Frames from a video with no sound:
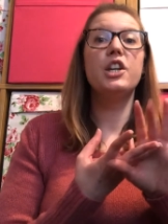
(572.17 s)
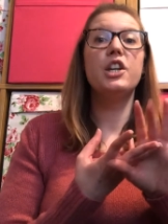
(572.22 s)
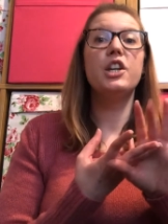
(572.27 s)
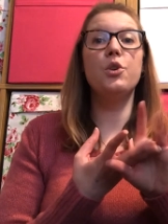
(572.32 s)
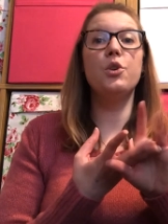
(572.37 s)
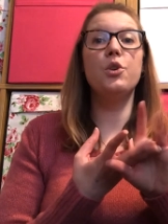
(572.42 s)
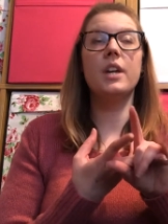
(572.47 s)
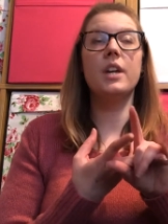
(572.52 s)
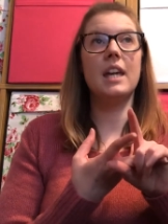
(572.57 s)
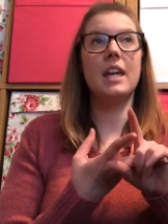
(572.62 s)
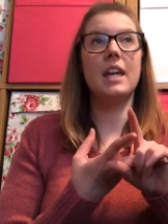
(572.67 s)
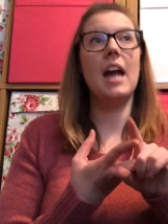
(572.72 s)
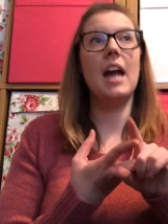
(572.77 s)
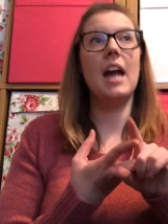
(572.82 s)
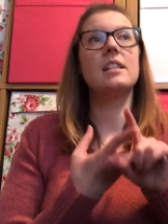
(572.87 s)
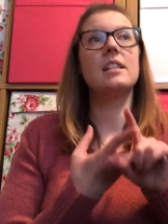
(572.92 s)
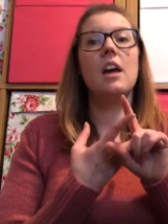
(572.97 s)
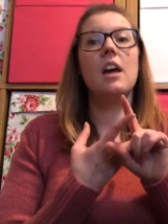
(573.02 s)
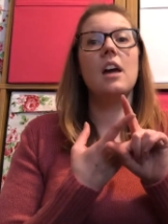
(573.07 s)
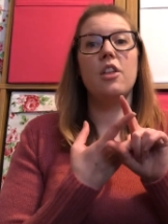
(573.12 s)
You can
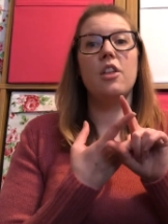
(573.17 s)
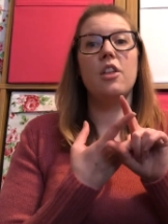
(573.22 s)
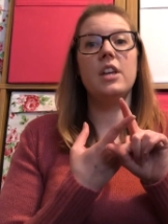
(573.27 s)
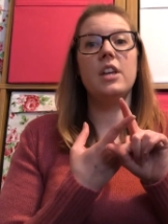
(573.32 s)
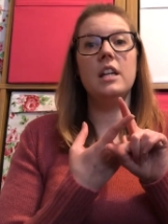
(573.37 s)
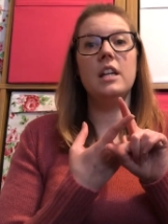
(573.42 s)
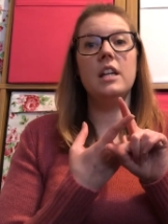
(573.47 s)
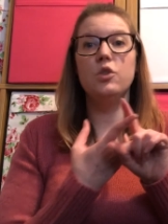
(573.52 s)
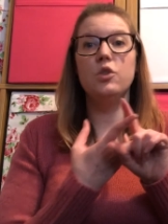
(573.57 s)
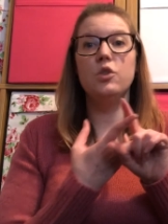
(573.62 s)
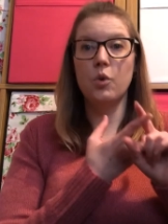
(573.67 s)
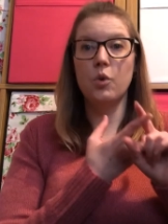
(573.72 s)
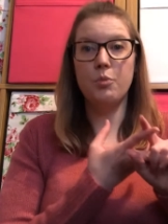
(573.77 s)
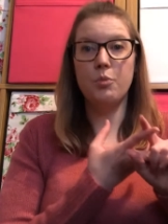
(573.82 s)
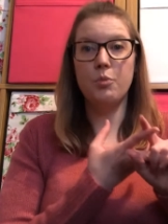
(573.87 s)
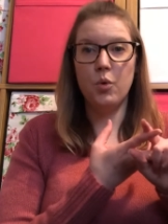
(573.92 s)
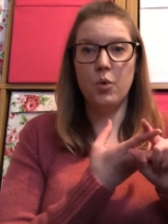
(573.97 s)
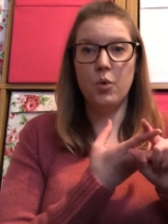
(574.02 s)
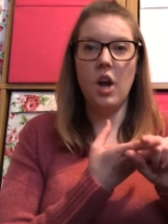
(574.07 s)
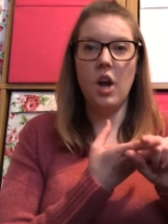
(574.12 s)
get the
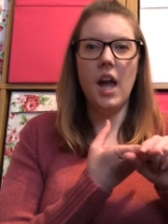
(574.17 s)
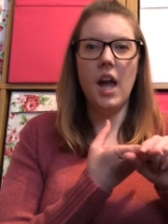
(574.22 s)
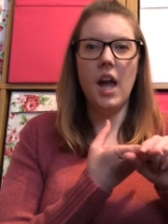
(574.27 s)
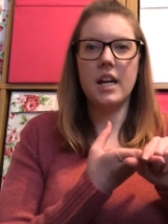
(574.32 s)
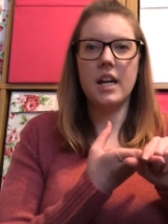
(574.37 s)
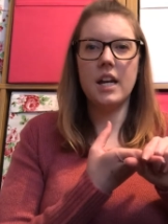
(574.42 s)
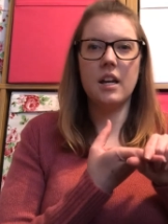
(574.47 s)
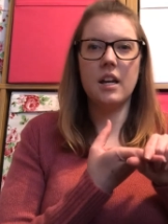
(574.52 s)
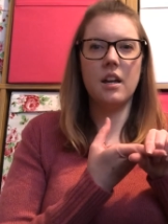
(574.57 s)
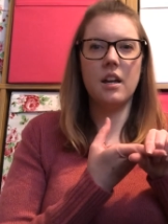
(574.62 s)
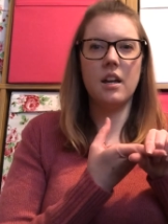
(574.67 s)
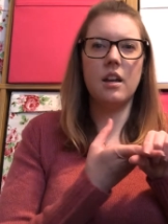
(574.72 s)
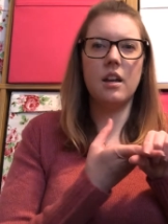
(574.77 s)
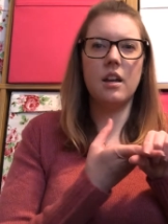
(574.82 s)
normal like